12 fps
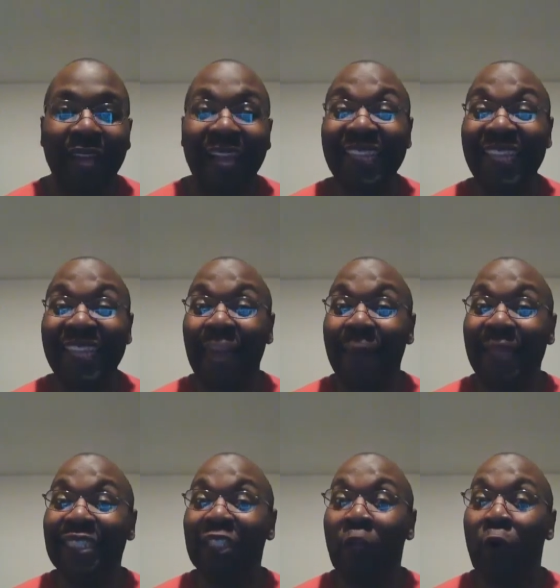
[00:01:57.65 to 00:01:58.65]
Demons
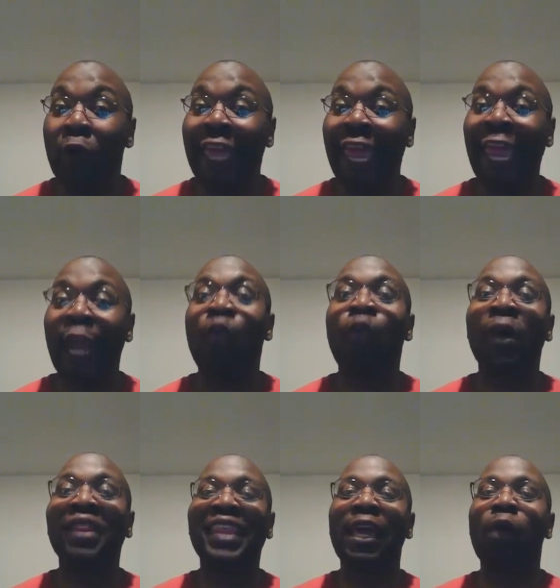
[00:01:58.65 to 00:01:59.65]
don't care what
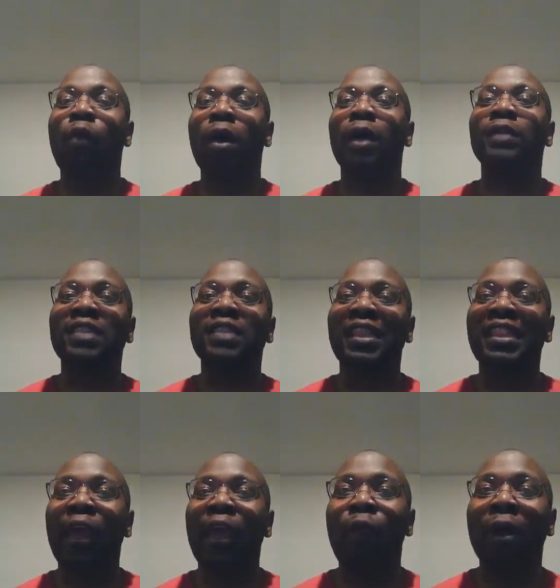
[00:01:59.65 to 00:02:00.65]
they want. They
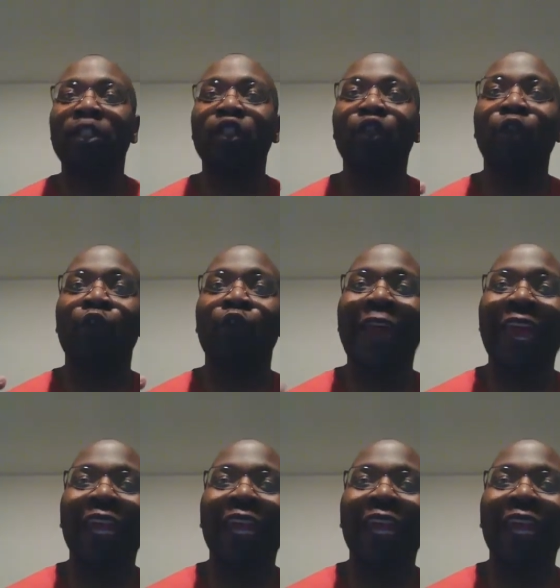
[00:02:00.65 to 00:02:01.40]
want to create